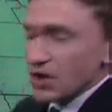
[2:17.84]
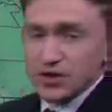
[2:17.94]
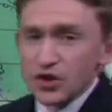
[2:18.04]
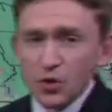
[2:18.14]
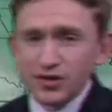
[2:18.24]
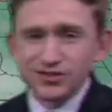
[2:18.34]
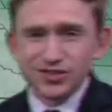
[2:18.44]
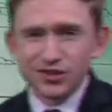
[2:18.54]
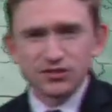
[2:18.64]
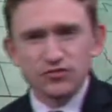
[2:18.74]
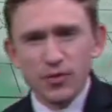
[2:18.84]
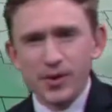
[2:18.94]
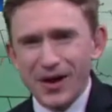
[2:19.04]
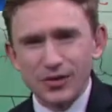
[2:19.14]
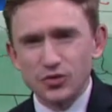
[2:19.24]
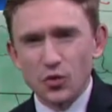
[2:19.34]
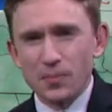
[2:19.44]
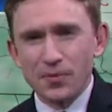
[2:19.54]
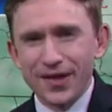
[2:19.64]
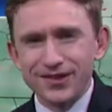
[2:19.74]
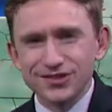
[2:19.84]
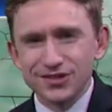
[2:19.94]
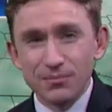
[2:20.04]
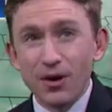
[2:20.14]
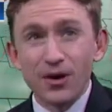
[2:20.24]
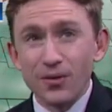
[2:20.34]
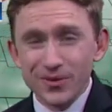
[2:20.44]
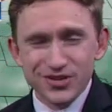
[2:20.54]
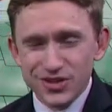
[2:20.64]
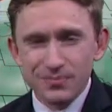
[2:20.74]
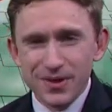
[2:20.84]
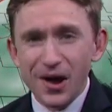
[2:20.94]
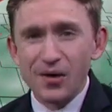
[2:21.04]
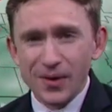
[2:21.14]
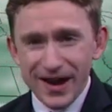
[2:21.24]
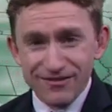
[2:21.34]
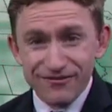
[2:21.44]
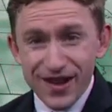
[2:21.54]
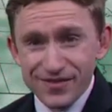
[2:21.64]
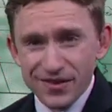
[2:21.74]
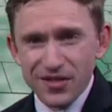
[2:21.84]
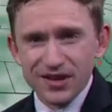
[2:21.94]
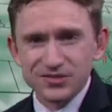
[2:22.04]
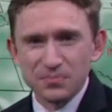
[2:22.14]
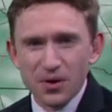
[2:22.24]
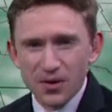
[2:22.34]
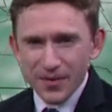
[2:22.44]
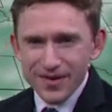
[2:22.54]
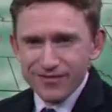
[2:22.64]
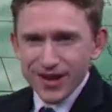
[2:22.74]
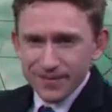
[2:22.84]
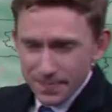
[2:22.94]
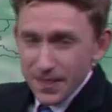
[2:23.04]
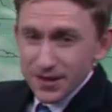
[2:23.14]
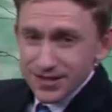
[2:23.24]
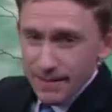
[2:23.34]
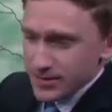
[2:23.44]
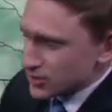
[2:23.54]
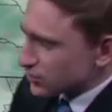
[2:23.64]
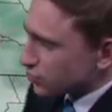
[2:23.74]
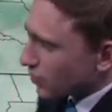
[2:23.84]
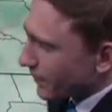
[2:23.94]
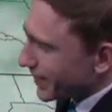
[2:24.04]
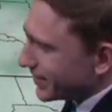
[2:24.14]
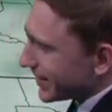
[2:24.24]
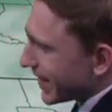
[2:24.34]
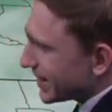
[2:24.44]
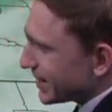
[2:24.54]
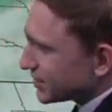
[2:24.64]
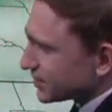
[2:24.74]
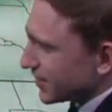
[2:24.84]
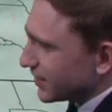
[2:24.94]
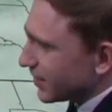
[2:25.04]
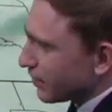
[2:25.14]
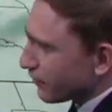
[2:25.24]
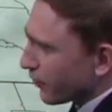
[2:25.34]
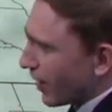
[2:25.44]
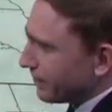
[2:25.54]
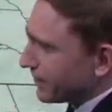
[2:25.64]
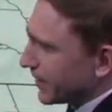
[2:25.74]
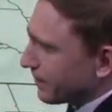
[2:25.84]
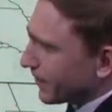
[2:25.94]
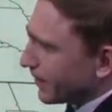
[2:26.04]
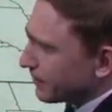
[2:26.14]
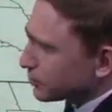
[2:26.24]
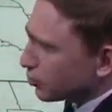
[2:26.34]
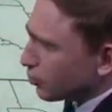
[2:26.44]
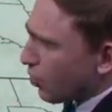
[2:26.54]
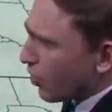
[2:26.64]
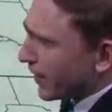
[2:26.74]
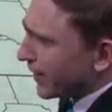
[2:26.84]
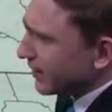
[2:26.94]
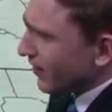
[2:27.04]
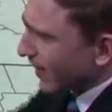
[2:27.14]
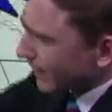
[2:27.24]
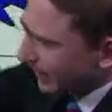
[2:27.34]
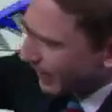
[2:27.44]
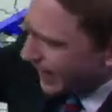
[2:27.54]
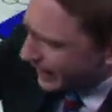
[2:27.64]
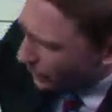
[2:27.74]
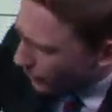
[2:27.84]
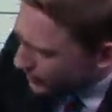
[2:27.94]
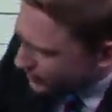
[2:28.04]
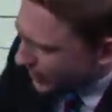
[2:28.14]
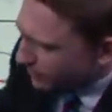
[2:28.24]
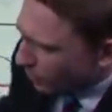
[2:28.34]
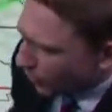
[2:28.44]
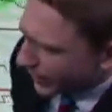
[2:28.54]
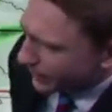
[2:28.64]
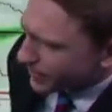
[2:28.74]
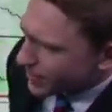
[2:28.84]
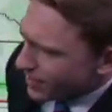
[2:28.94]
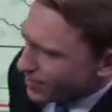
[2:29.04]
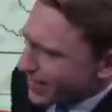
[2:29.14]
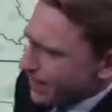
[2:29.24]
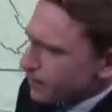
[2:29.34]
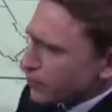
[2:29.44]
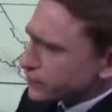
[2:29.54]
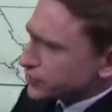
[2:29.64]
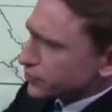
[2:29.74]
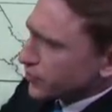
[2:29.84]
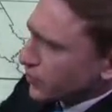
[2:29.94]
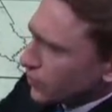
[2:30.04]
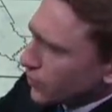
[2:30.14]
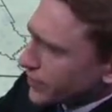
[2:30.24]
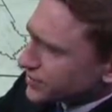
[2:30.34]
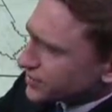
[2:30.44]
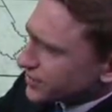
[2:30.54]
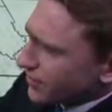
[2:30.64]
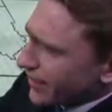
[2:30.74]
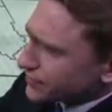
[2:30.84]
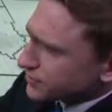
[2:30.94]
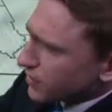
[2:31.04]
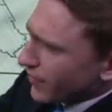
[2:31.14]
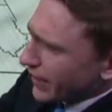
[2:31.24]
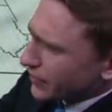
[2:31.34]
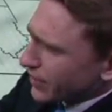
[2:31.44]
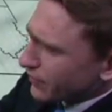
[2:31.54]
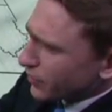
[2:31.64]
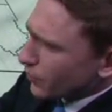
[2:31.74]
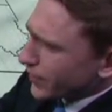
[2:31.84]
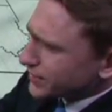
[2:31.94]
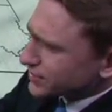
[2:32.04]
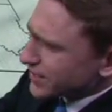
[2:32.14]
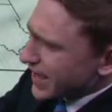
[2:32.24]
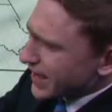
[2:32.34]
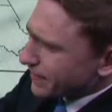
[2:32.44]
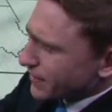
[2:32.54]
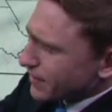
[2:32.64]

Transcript: No concerns for your outdoor plans tomorrow. We should be all right. 5 o'clock tomorrow evening. Temperatures will be in the 80s. in the front, it becomes roaring in like a lion Wednesday morning. That moves through, we still have some cloud cover Wednesday